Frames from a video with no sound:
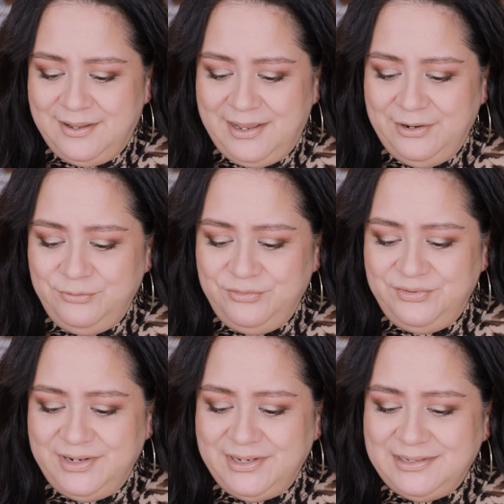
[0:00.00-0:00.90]
I
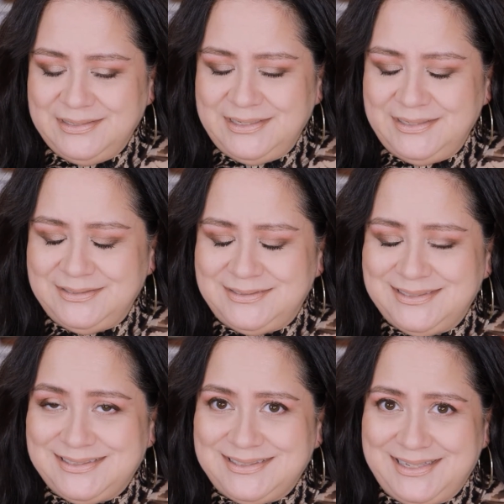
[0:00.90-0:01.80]
really
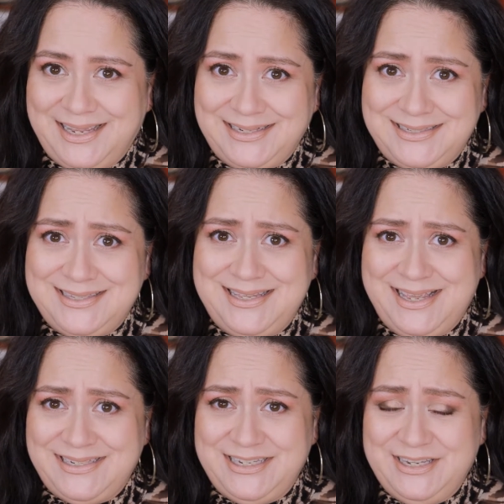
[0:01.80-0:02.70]
disliked
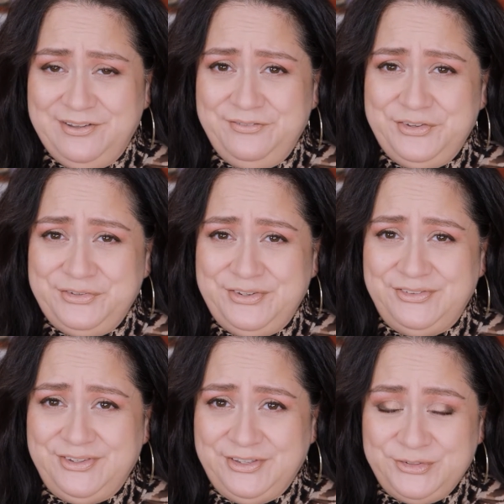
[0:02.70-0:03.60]
the idea of using
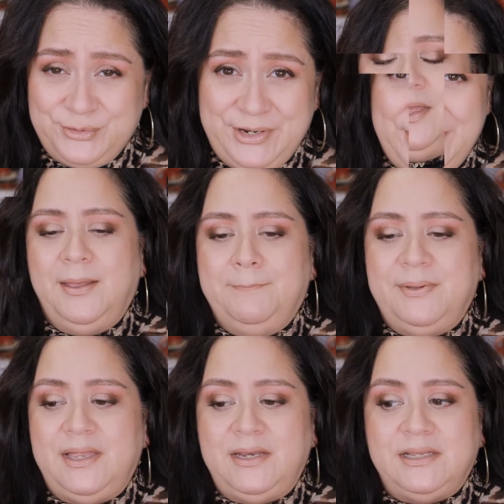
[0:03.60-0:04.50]
sunscreen,
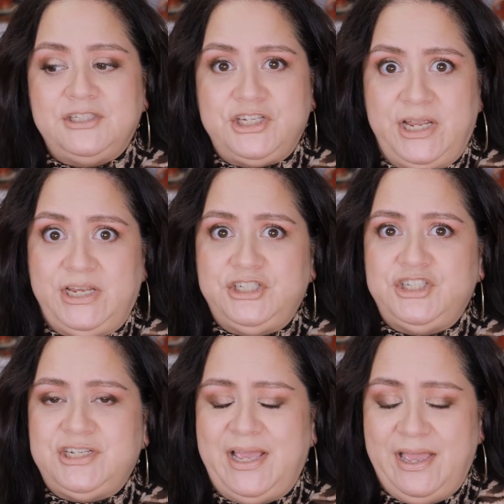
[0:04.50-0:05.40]
but it
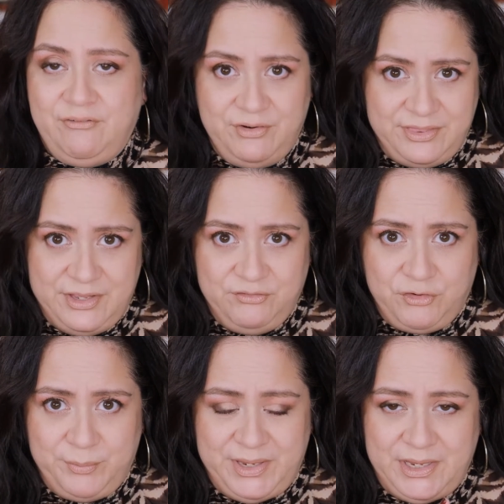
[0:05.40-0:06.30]
changed everything
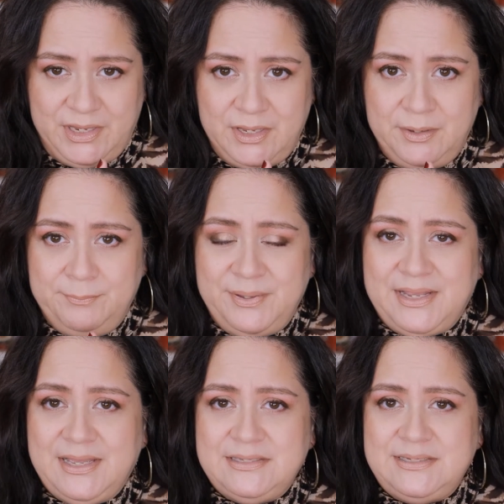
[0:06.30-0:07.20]
for me
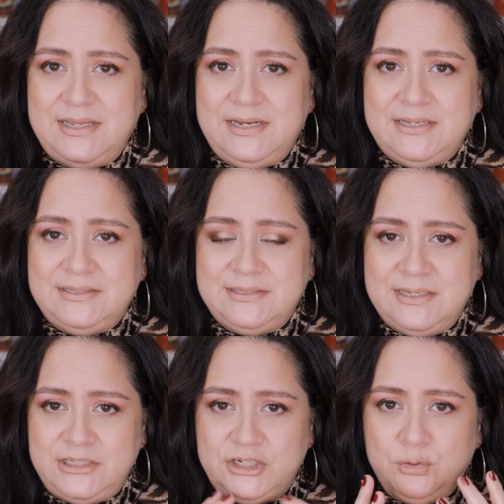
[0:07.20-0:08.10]
because it is
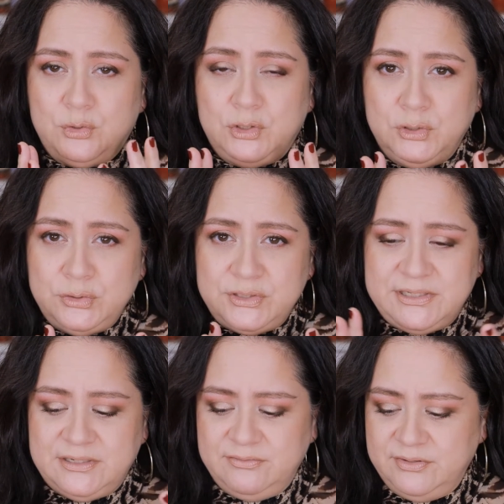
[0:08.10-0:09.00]
such an
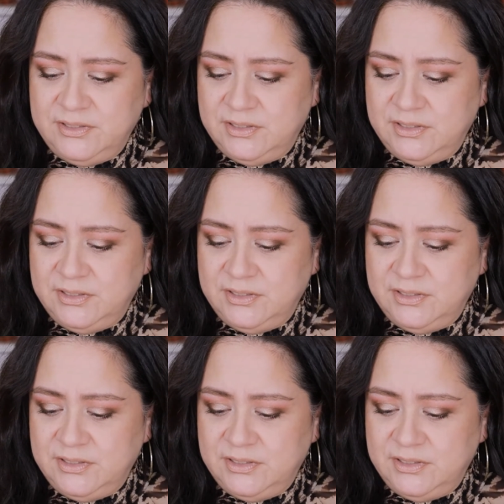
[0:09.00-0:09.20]
occlusive,